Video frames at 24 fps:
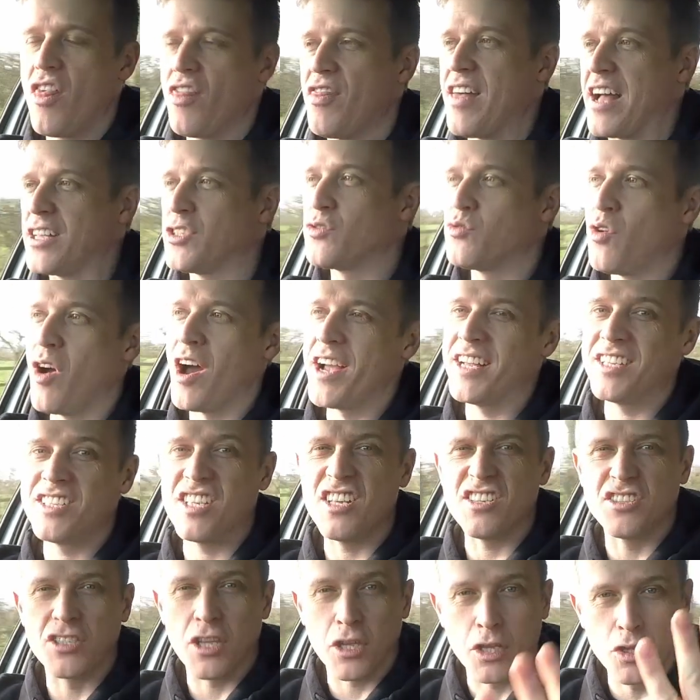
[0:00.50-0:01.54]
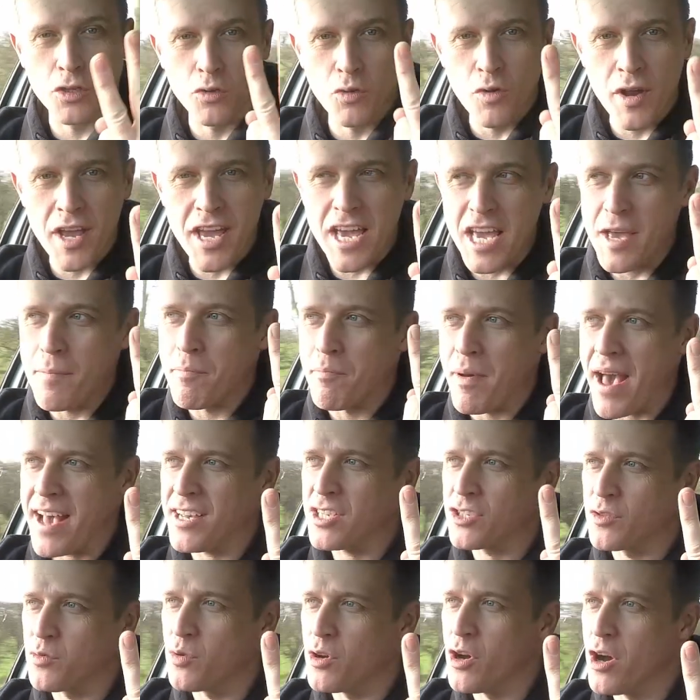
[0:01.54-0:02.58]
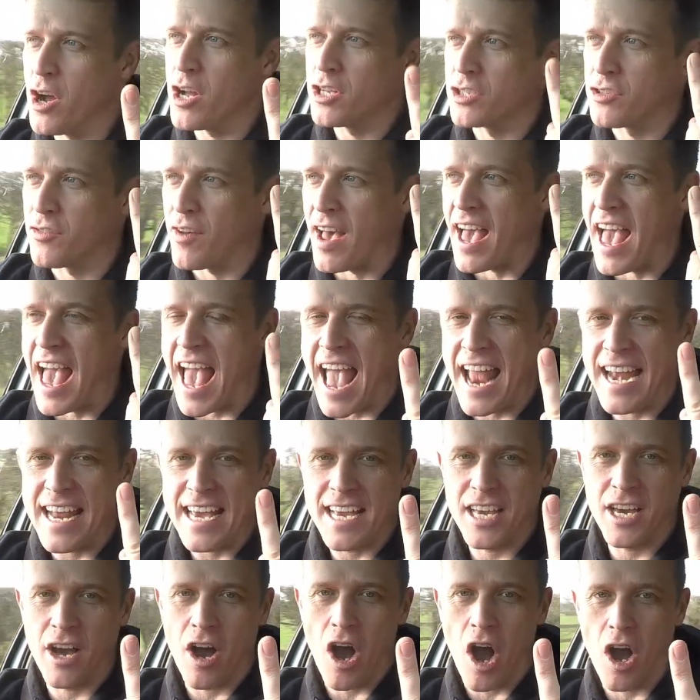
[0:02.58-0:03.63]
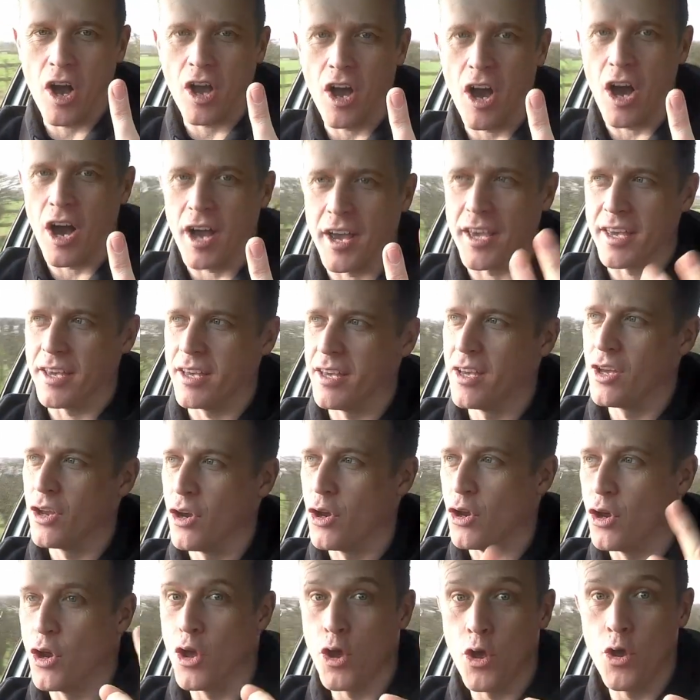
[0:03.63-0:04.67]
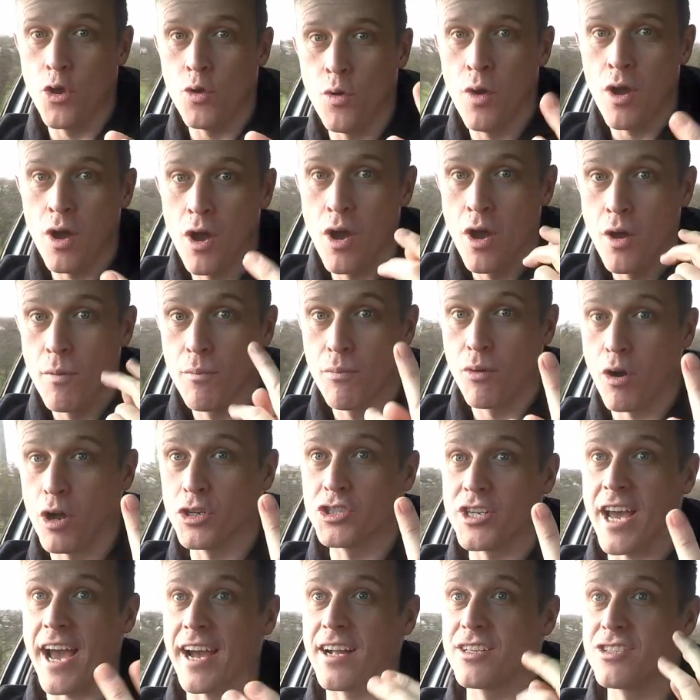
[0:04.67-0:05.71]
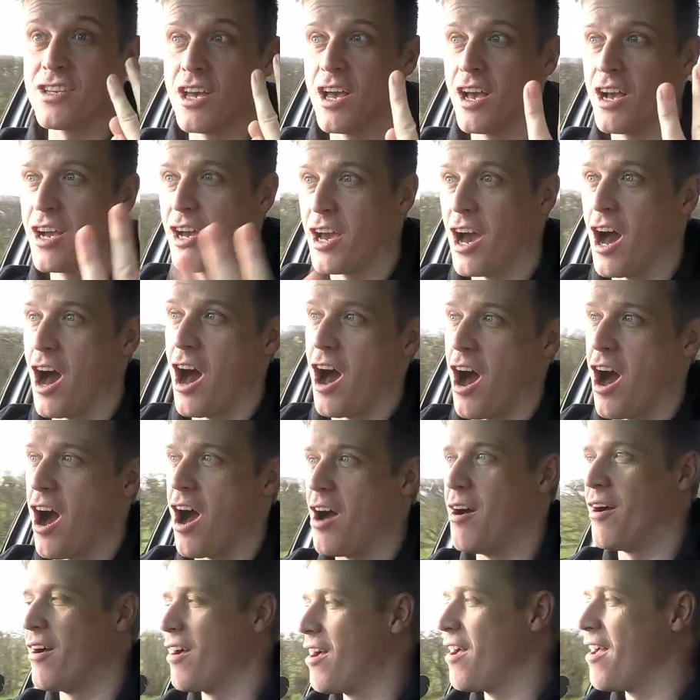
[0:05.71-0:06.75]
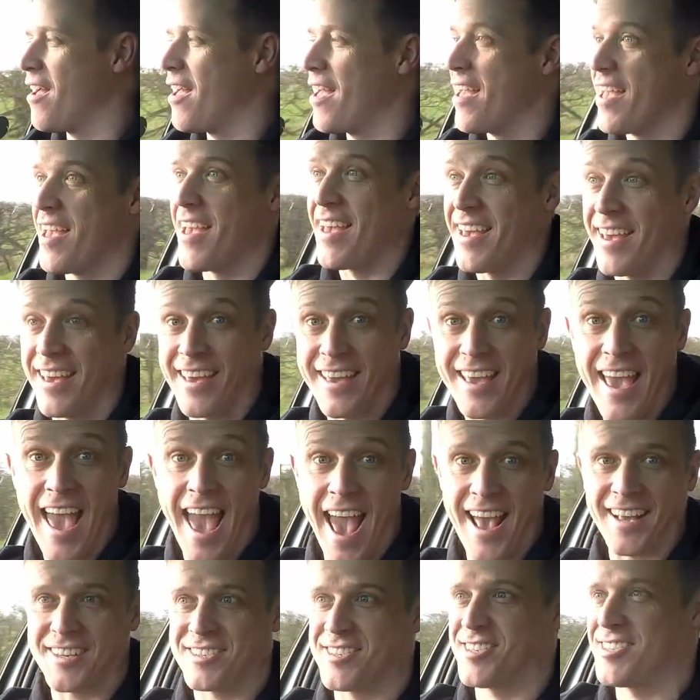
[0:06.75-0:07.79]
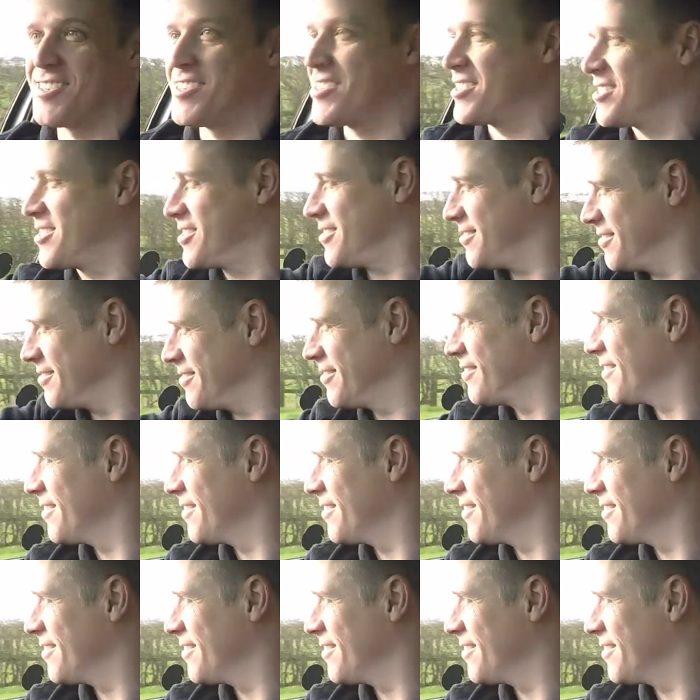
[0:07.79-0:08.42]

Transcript: That's right, it's the 3 best words for any car guy. New project car. Yes.